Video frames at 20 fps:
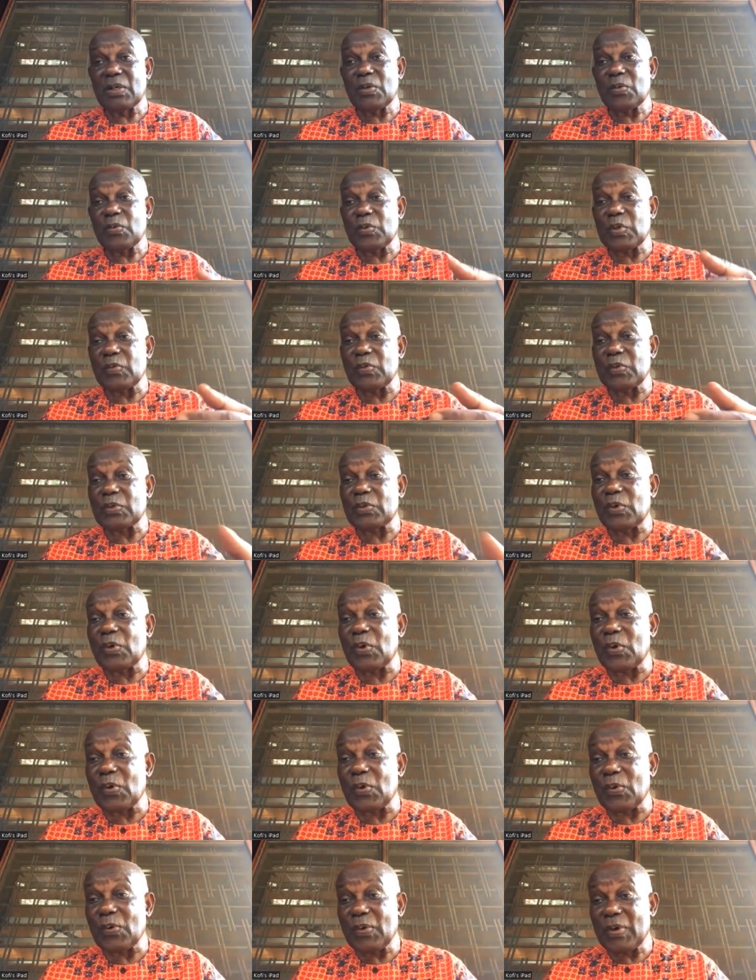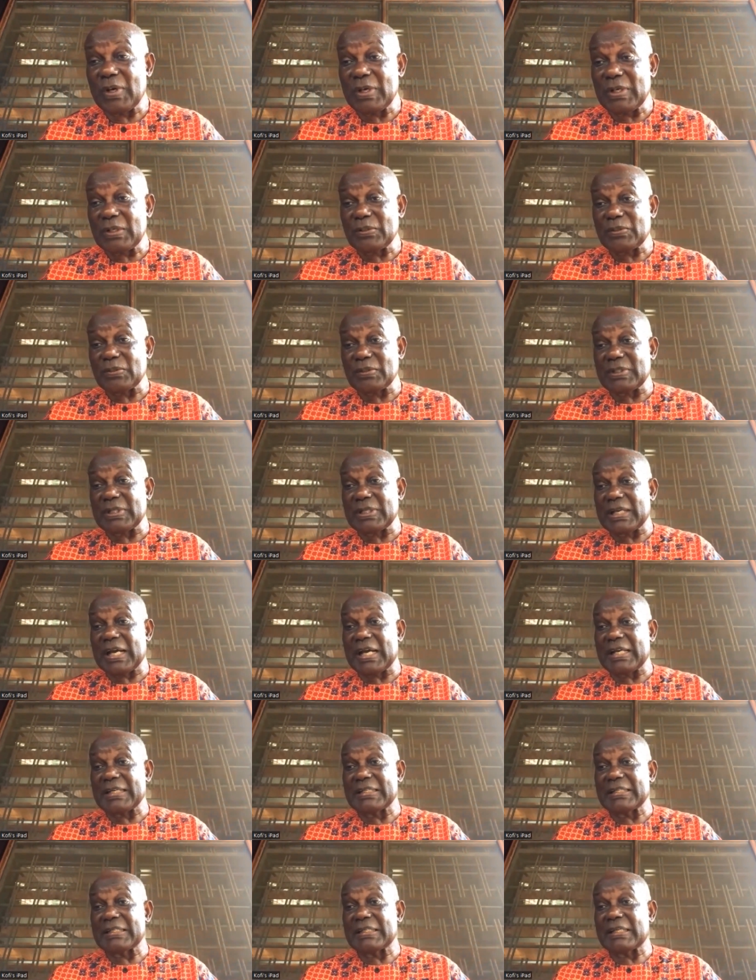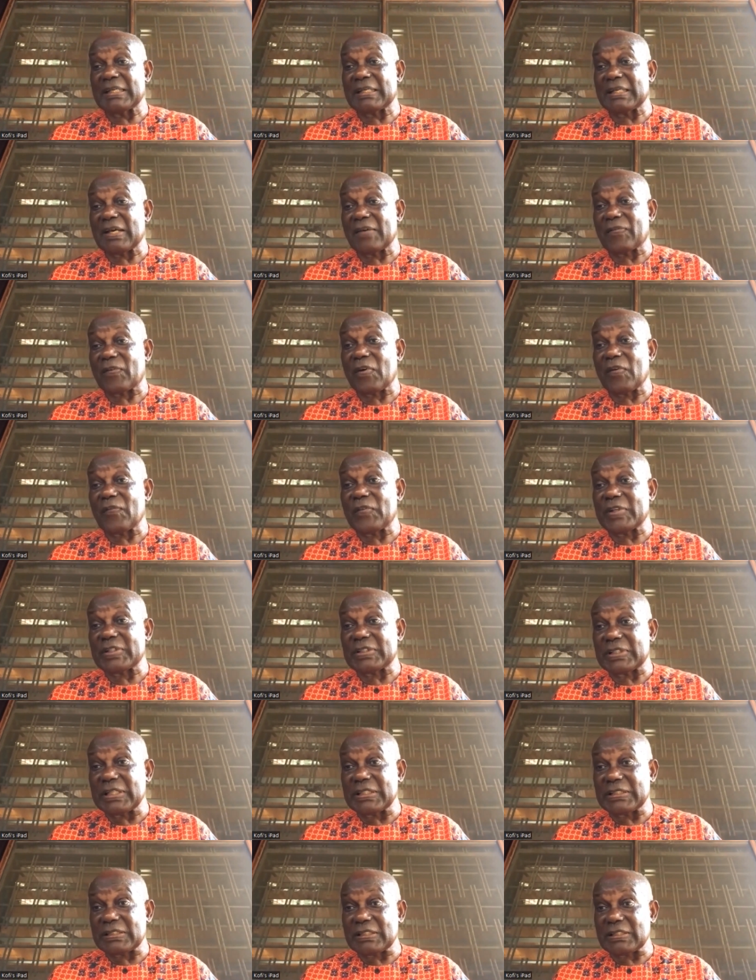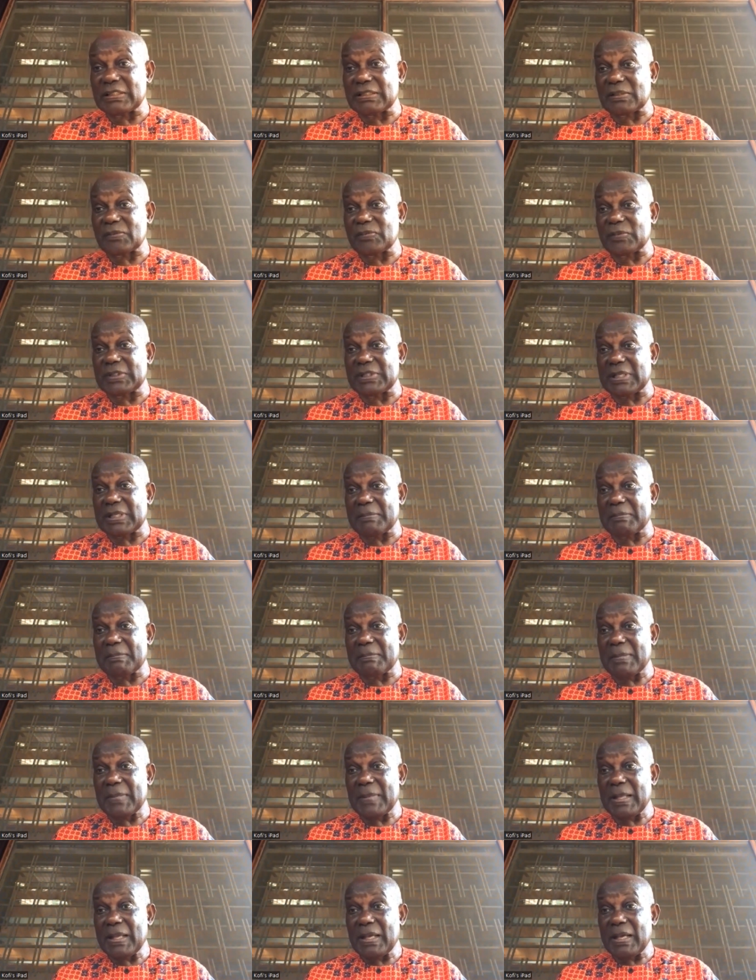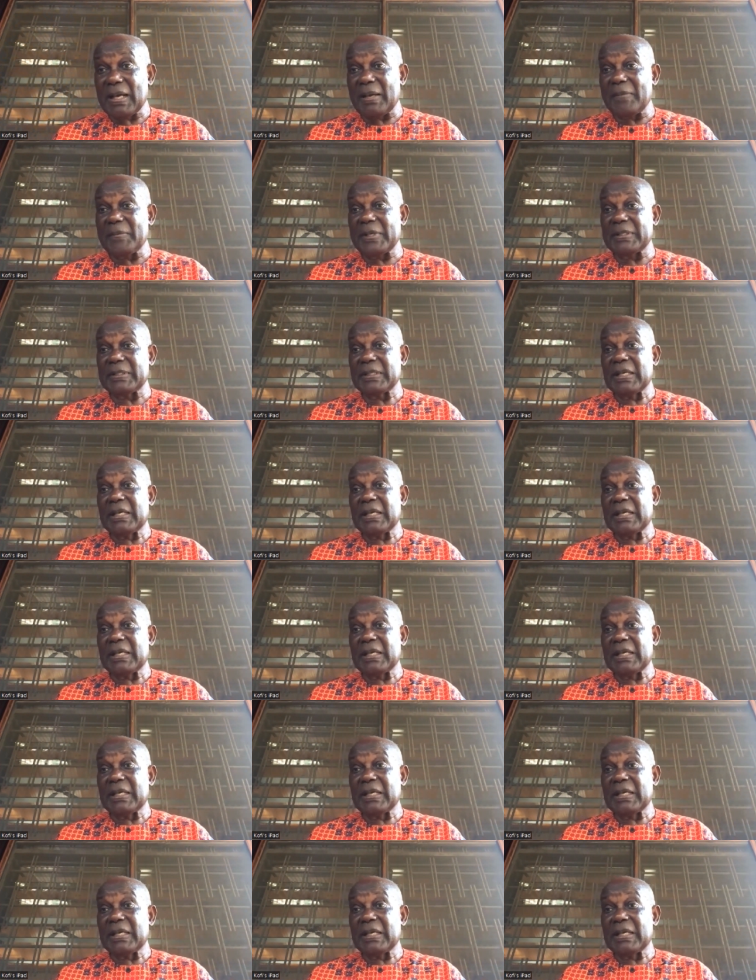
we would go to the garden and have conversations with them. Mm. I hmm. mean,